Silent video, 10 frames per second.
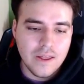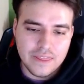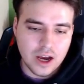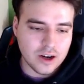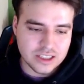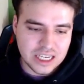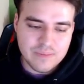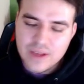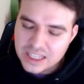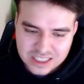on a team
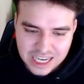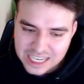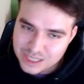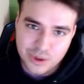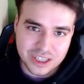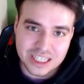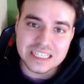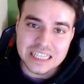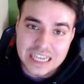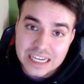that desperately
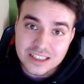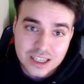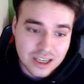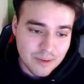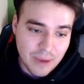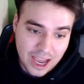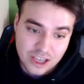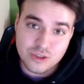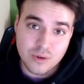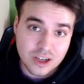needs
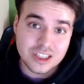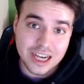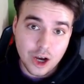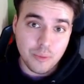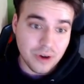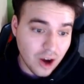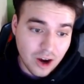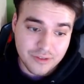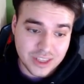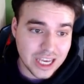pass rush help
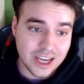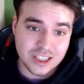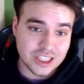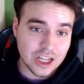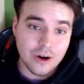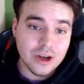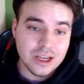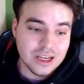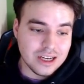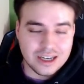off the edge, you know?
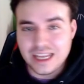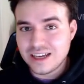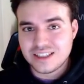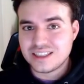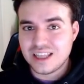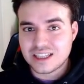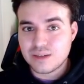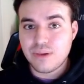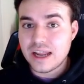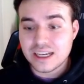Yes, they
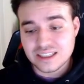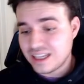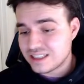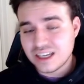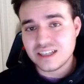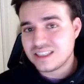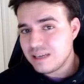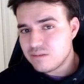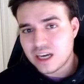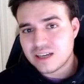selected Penix, and that's good. It
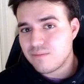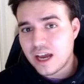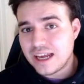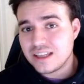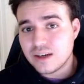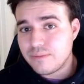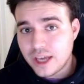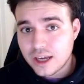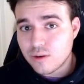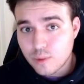seems like it might end up
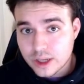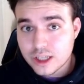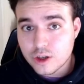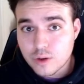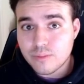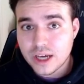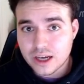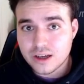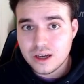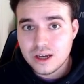being a really good
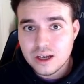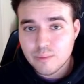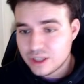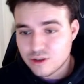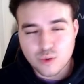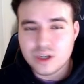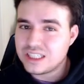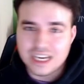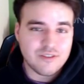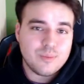pick, but there's a
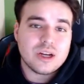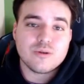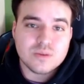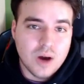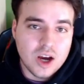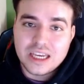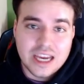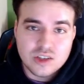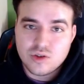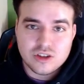reason everybody was mocking
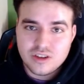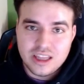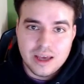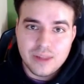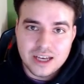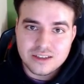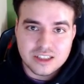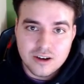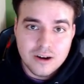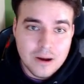edge rusher to them last
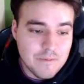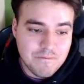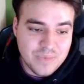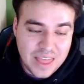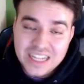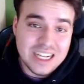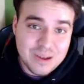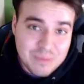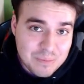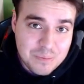year. They need
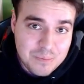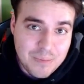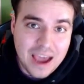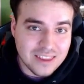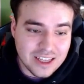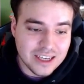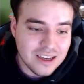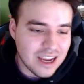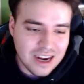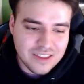it badly,
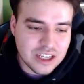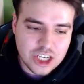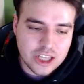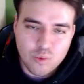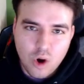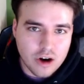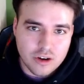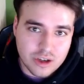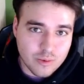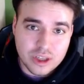and I think Jalon Walker
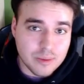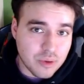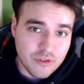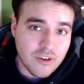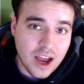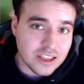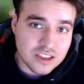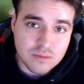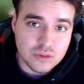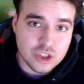can really provide
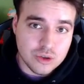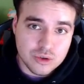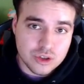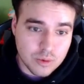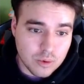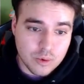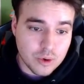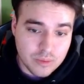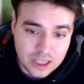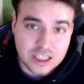some juice to a
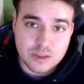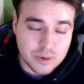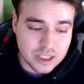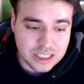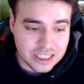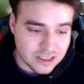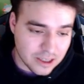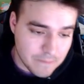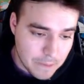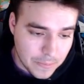room that desperately needs it.
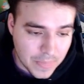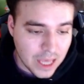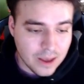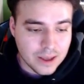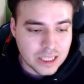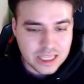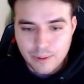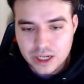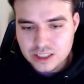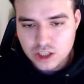Then
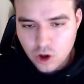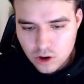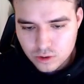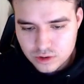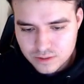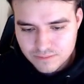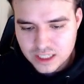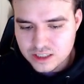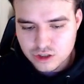we get to the Cardinals. This is